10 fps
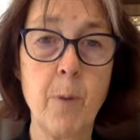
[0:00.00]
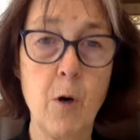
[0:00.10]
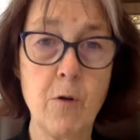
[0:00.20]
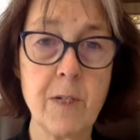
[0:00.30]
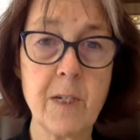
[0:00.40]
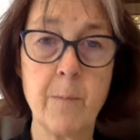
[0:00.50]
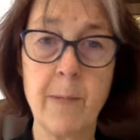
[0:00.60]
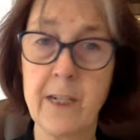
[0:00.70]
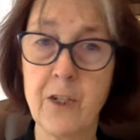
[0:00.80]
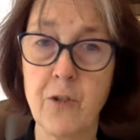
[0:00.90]
post
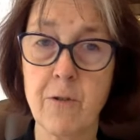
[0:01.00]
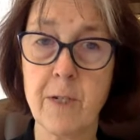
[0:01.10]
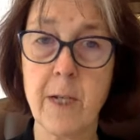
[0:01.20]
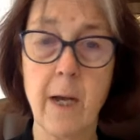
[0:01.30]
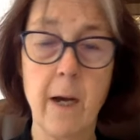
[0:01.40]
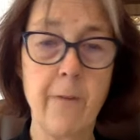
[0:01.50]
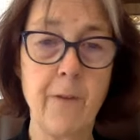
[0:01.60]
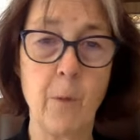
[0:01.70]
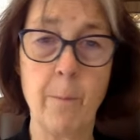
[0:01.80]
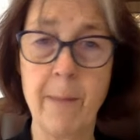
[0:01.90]
pictures of
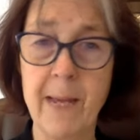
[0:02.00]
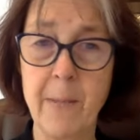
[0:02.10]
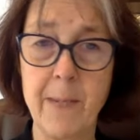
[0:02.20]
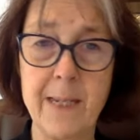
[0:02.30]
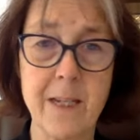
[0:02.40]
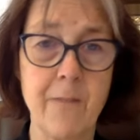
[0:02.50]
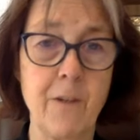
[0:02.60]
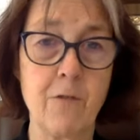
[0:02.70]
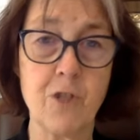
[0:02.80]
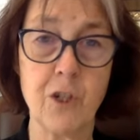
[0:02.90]
your babies, of
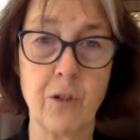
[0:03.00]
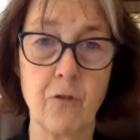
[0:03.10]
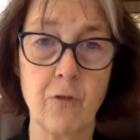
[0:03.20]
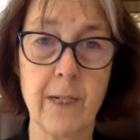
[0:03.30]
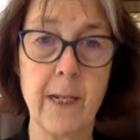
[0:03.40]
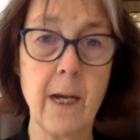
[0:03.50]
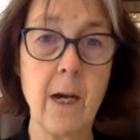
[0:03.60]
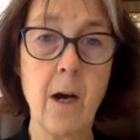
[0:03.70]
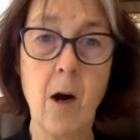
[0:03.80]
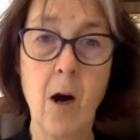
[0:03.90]
your children
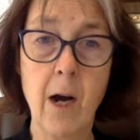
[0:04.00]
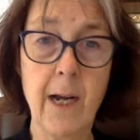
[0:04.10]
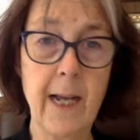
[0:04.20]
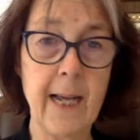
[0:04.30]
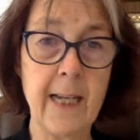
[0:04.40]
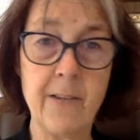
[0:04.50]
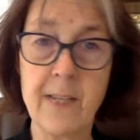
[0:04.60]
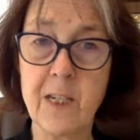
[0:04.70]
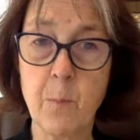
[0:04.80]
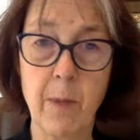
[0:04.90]
on any of
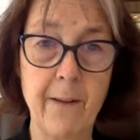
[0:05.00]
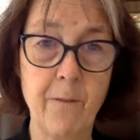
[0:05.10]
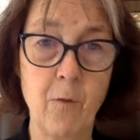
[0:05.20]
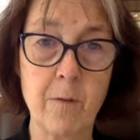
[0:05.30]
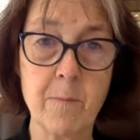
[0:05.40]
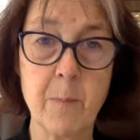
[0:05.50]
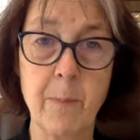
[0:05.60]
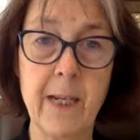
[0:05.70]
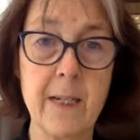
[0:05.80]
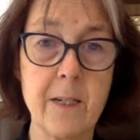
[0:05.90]
these platforms
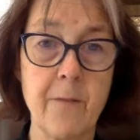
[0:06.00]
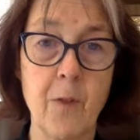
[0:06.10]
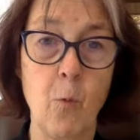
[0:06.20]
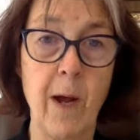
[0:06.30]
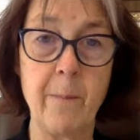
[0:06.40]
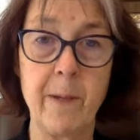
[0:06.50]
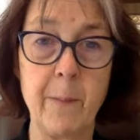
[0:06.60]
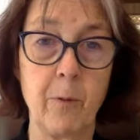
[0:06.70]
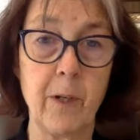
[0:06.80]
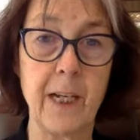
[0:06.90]
because of the way
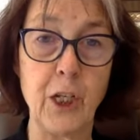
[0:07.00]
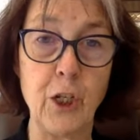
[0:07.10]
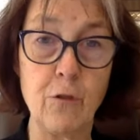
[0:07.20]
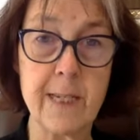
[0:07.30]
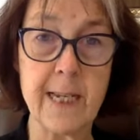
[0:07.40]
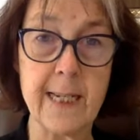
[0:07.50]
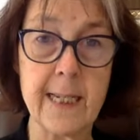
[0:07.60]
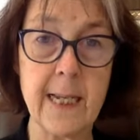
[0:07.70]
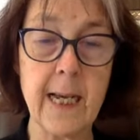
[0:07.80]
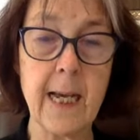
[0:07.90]
people can use it.
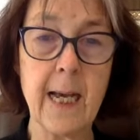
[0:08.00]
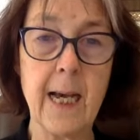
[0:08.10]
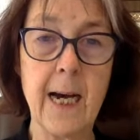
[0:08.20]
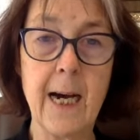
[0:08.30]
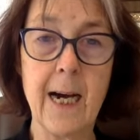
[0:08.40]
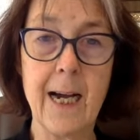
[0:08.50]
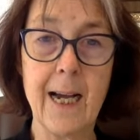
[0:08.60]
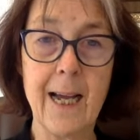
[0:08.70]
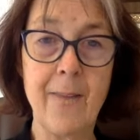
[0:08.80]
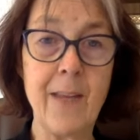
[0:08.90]
Uh,
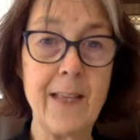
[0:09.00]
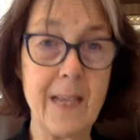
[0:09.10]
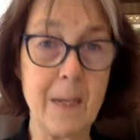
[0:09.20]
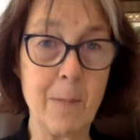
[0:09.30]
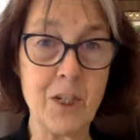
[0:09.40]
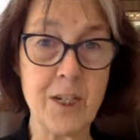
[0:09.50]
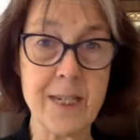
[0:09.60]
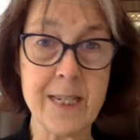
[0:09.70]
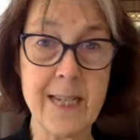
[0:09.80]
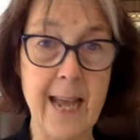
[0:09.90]
and then the images
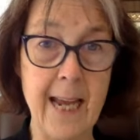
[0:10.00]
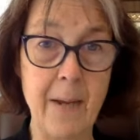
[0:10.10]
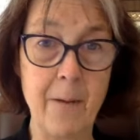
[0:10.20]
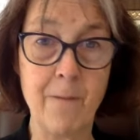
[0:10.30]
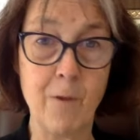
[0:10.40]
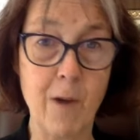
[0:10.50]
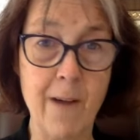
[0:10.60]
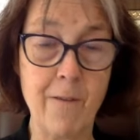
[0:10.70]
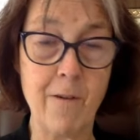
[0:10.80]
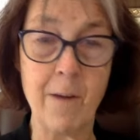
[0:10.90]
stay
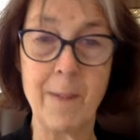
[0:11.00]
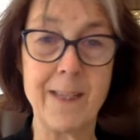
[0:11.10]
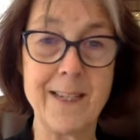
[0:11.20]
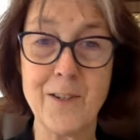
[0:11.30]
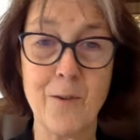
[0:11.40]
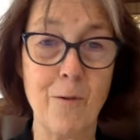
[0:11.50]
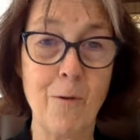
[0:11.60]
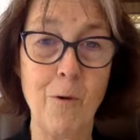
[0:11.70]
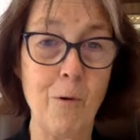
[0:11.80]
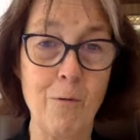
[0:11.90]
forever. I mean, these are
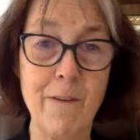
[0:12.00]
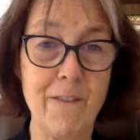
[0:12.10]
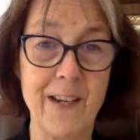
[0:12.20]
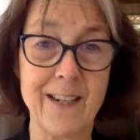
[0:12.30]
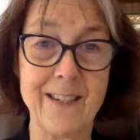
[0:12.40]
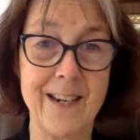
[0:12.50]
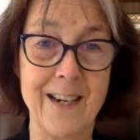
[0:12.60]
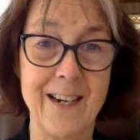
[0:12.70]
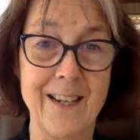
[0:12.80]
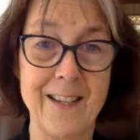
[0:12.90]
horrific.
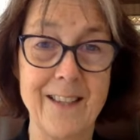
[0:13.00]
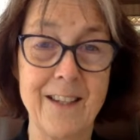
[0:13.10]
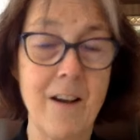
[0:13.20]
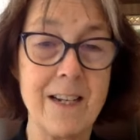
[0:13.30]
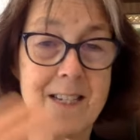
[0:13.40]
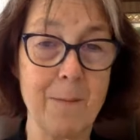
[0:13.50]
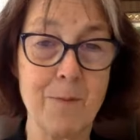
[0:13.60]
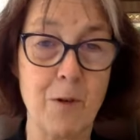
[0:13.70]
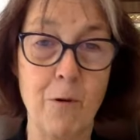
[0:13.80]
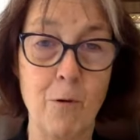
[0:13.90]
Uh, the
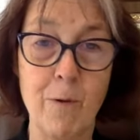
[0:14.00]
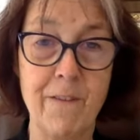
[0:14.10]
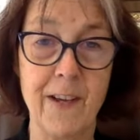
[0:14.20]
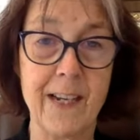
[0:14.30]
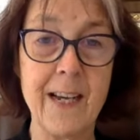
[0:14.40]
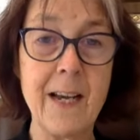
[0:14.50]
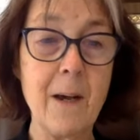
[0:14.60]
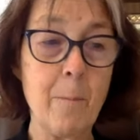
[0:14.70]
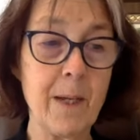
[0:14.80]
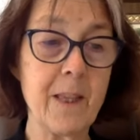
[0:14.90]
concepts are horrific
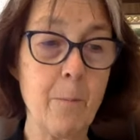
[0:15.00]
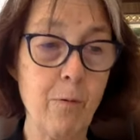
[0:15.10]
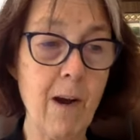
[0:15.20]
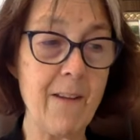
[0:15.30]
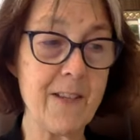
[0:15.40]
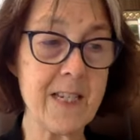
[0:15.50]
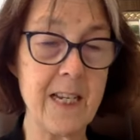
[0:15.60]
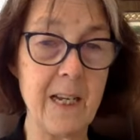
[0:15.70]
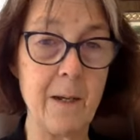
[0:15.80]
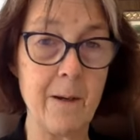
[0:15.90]
but the
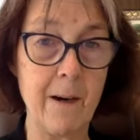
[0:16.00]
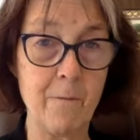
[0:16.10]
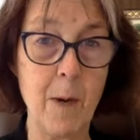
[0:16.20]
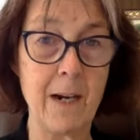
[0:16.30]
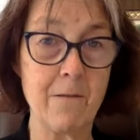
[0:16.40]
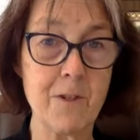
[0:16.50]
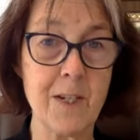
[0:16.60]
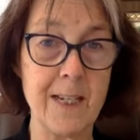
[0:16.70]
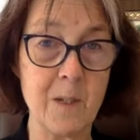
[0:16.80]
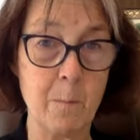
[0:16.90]
privacy of minors
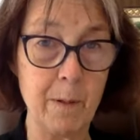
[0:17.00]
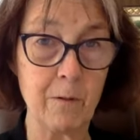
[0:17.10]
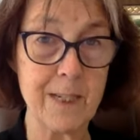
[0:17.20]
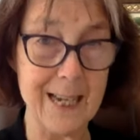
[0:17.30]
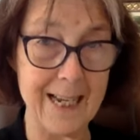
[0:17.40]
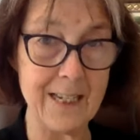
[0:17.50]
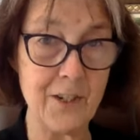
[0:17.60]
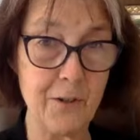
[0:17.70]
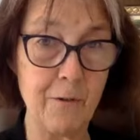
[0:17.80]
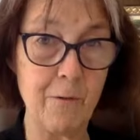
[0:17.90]
is built
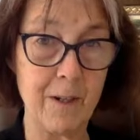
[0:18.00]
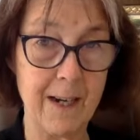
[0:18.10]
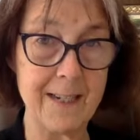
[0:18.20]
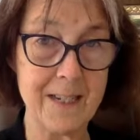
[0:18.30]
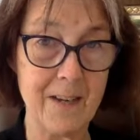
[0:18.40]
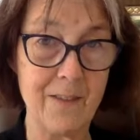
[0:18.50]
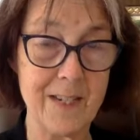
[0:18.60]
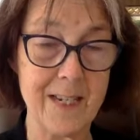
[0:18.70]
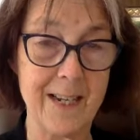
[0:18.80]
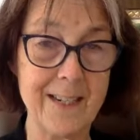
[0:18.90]
into
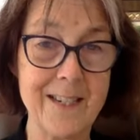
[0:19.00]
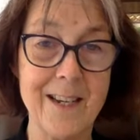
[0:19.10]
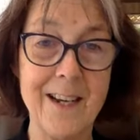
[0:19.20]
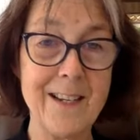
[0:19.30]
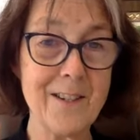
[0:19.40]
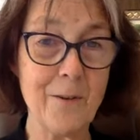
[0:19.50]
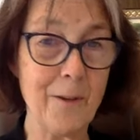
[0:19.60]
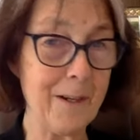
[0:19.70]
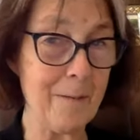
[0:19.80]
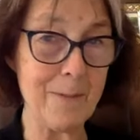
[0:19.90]
976 so
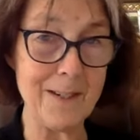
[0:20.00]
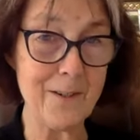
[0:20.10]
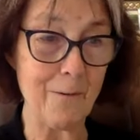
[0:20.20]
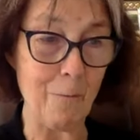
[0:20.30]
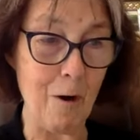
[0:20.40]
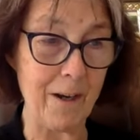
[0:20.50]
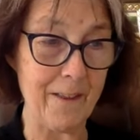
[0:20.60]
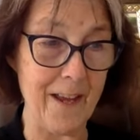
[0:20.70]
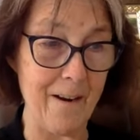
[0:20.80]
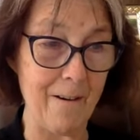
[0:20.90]
the companies are wrong
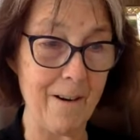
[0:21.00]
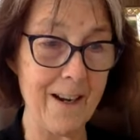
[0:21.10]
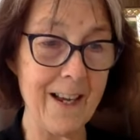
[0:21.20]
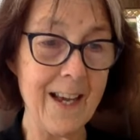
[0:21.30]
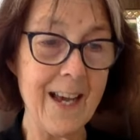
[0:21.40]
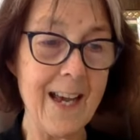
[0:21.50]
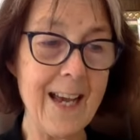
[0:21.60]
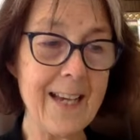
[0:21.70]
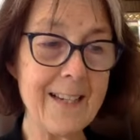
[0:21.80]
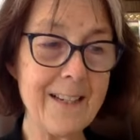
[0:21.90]
there
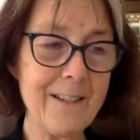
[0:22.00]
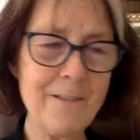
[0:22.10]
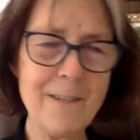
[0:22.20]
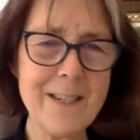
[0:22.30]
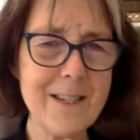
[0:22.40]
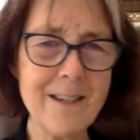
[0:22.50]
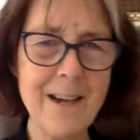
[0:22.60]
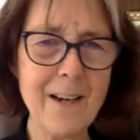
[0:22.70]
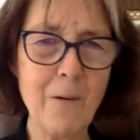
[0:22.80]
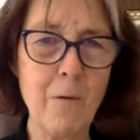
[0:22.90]
and you know it's
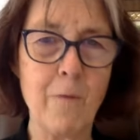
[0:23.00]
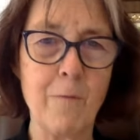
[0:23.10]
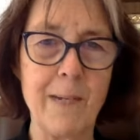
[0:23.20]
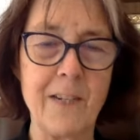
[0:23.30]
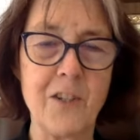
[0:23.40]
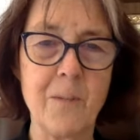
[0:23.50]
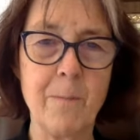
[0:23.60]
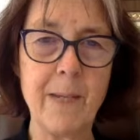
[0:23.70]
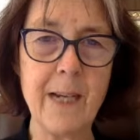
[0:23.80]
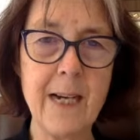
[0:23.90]
not overreach
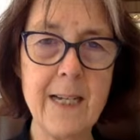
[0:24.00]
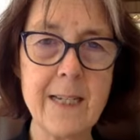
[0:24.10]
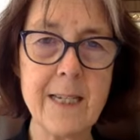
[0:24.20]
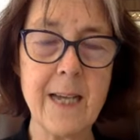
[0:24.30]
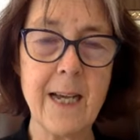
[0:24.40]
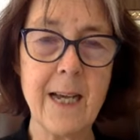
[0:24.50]
because